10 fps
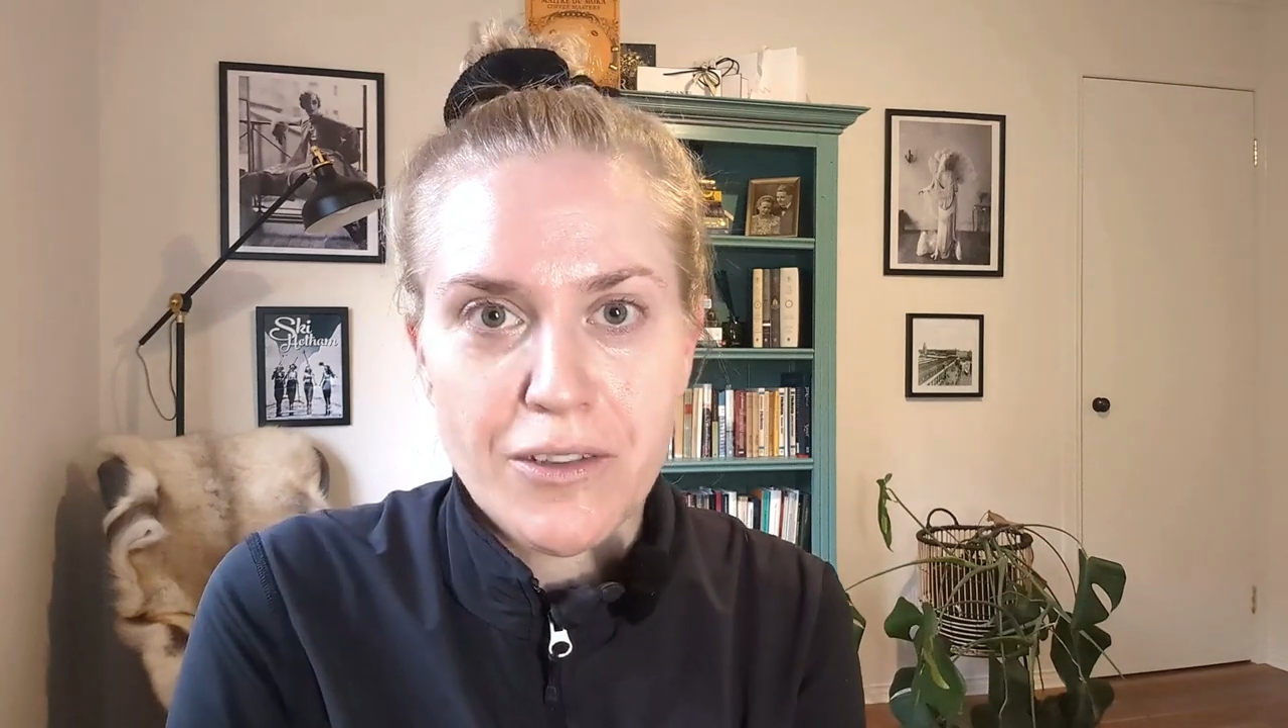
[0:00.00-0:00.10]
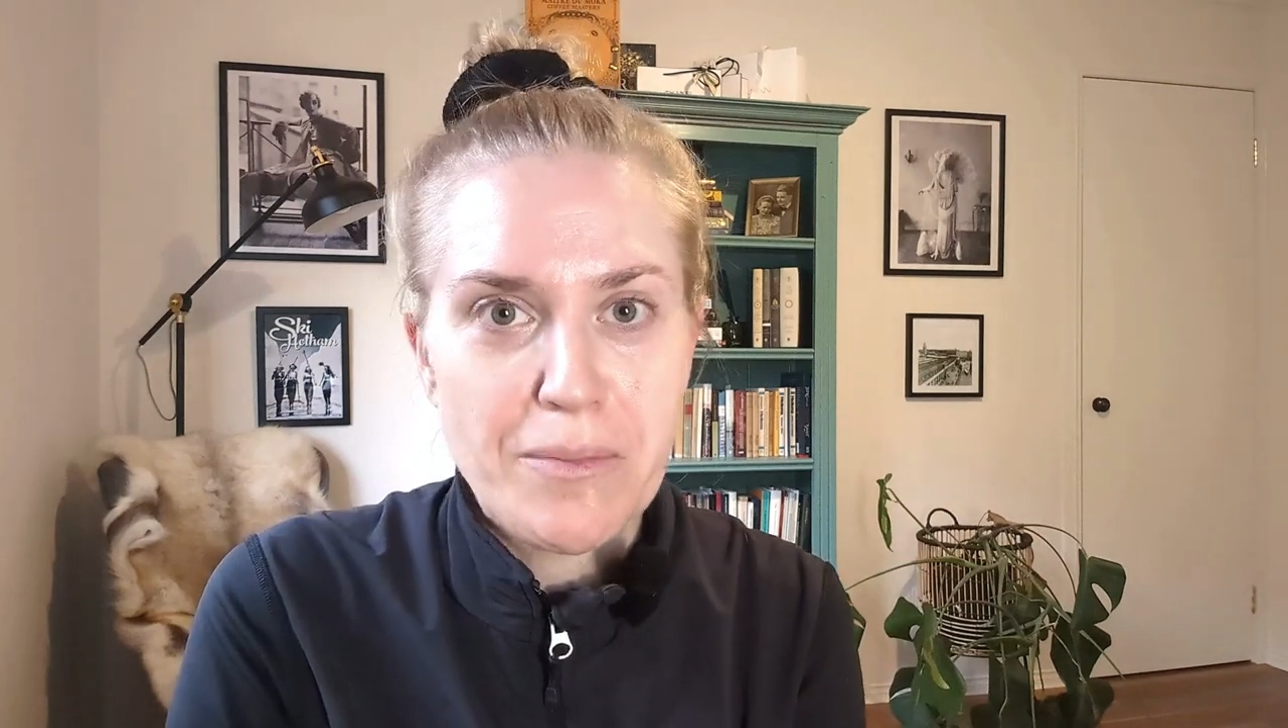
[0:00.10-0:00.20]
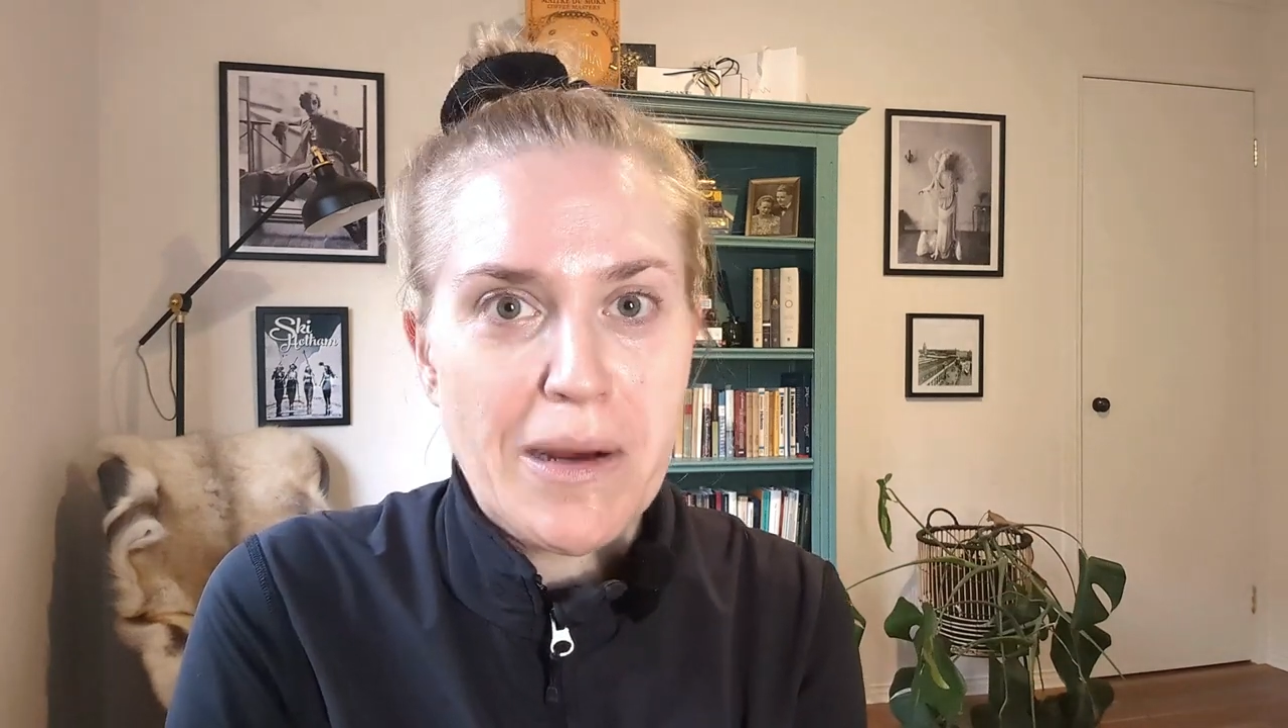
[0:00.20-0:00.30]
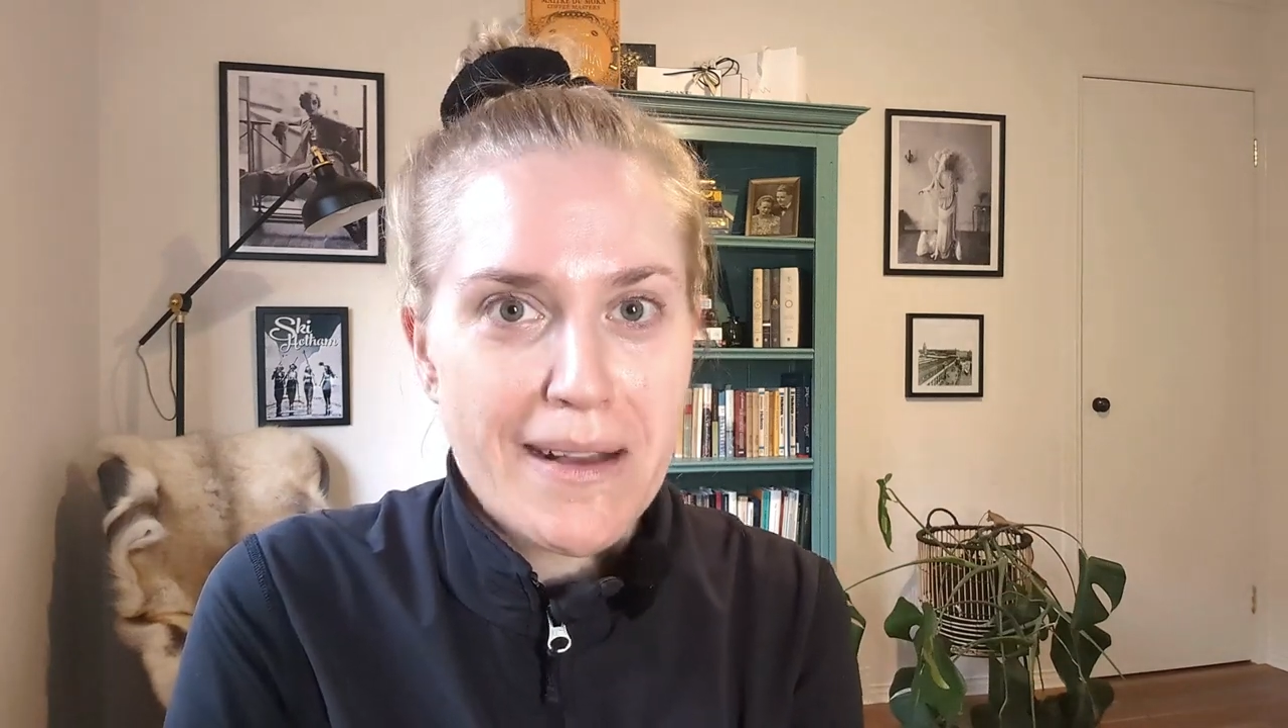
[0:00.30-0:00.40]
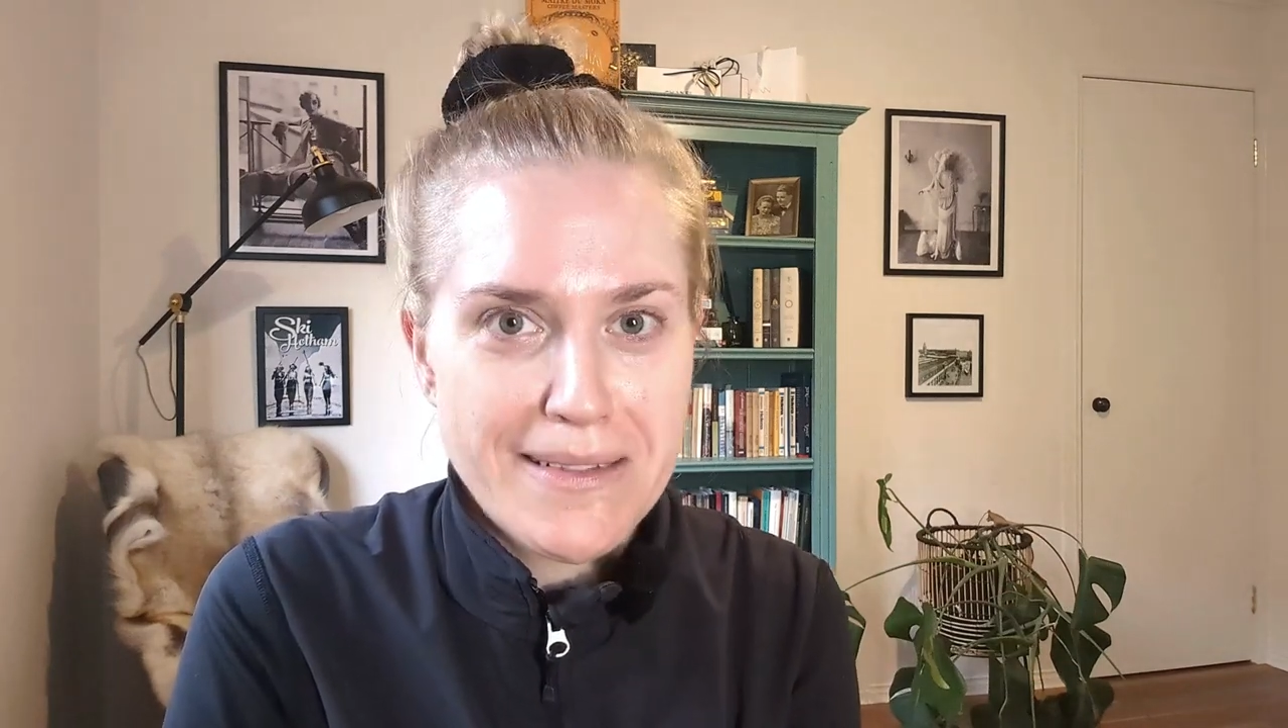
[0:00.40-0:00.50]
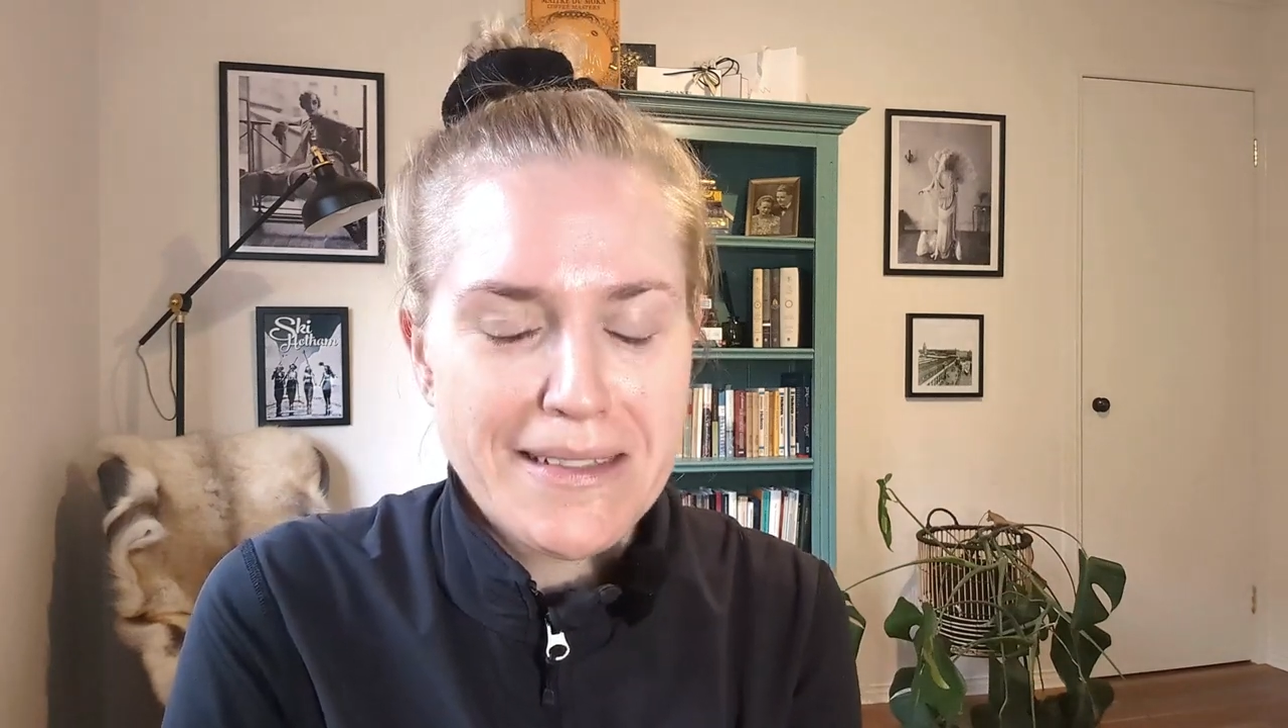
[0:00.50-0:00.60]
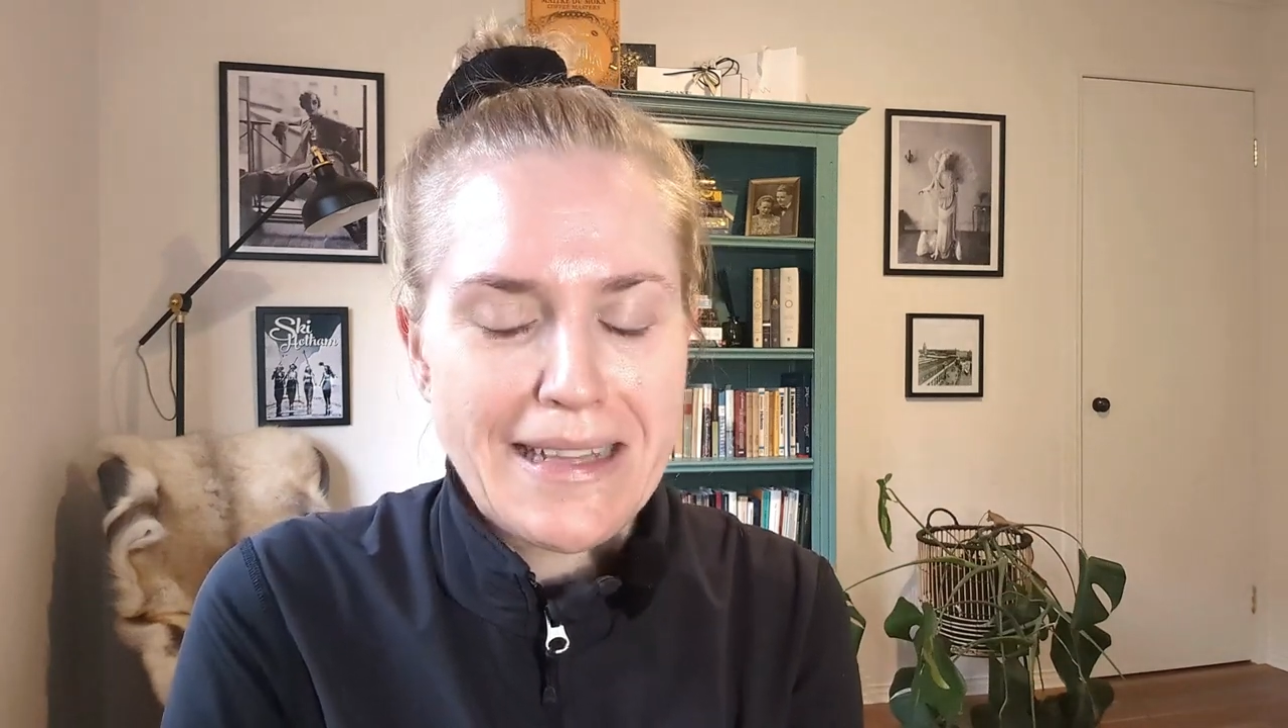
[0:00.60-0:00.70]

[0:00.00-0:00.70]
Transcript: on the paths.